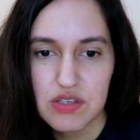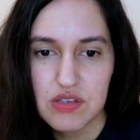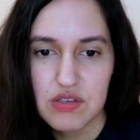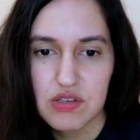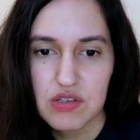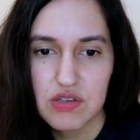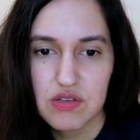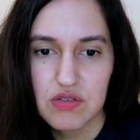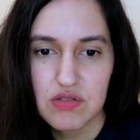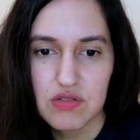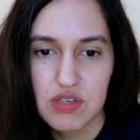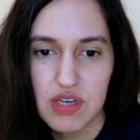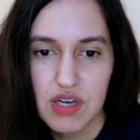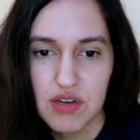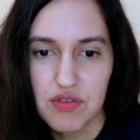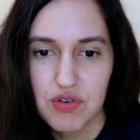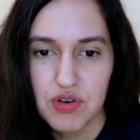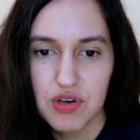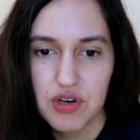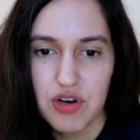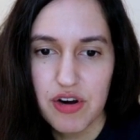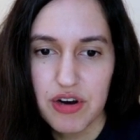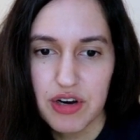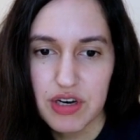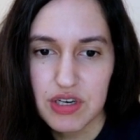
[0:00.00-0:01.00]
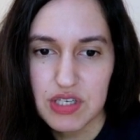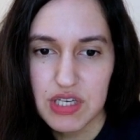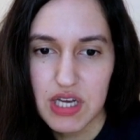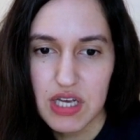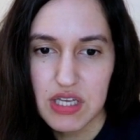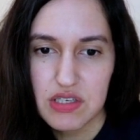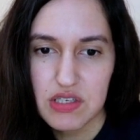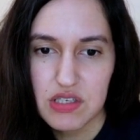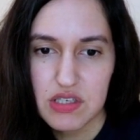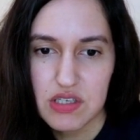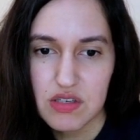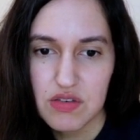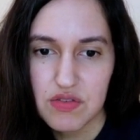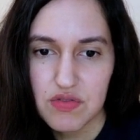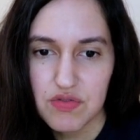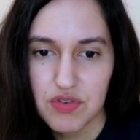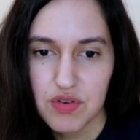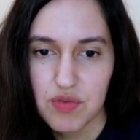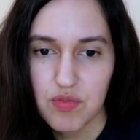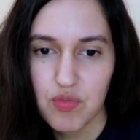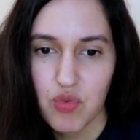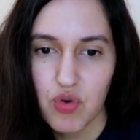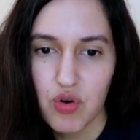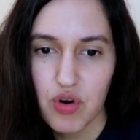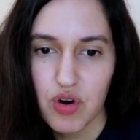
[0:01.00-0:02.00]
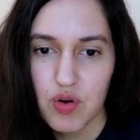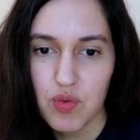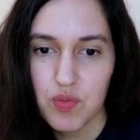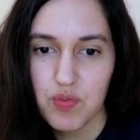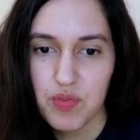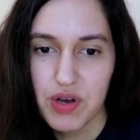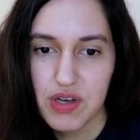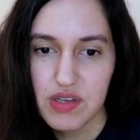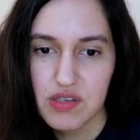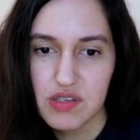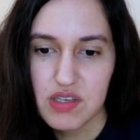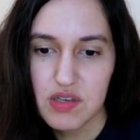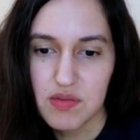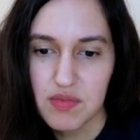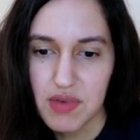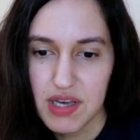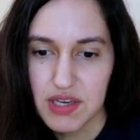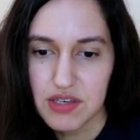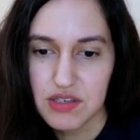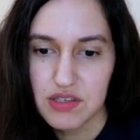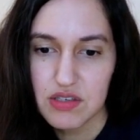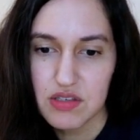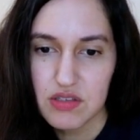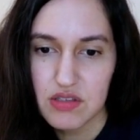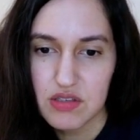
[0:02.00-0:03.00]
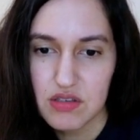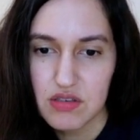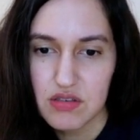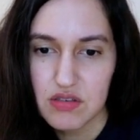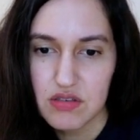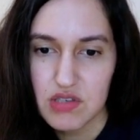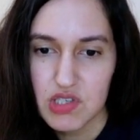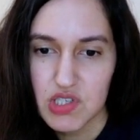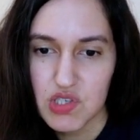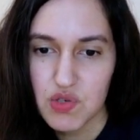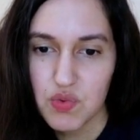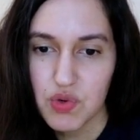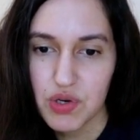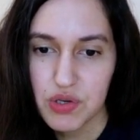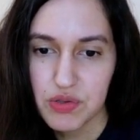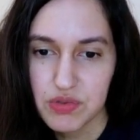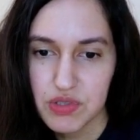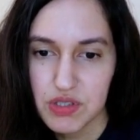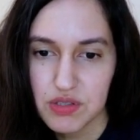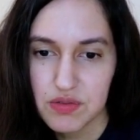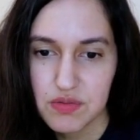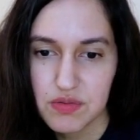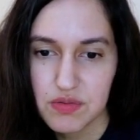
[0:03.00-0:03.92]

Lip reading: to divert our attention from more pressing matters. She won't.